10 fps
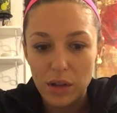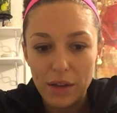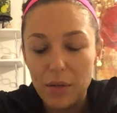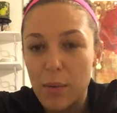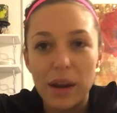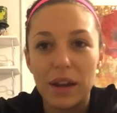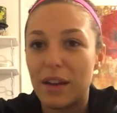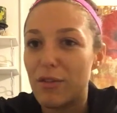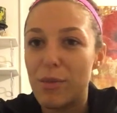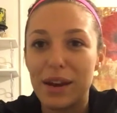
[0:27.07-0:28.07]
everybody
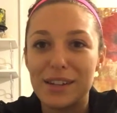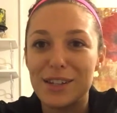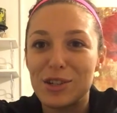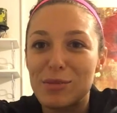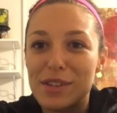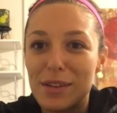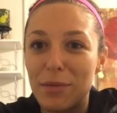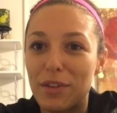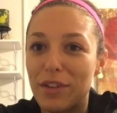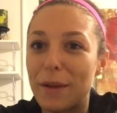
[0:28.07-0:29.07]
teaches me
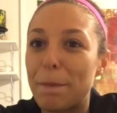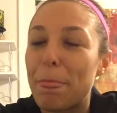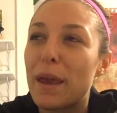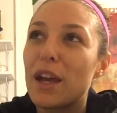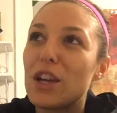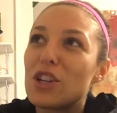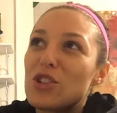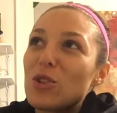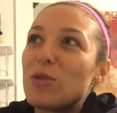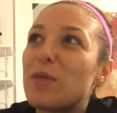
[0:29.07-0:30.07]
something, right?
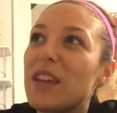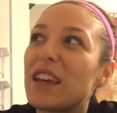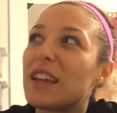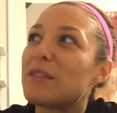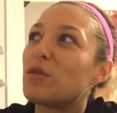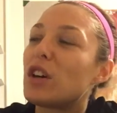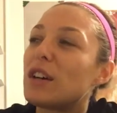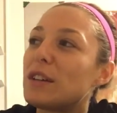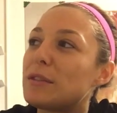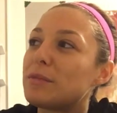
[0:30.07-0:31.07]
So I'm thinking,
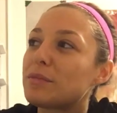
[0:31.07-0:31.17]
a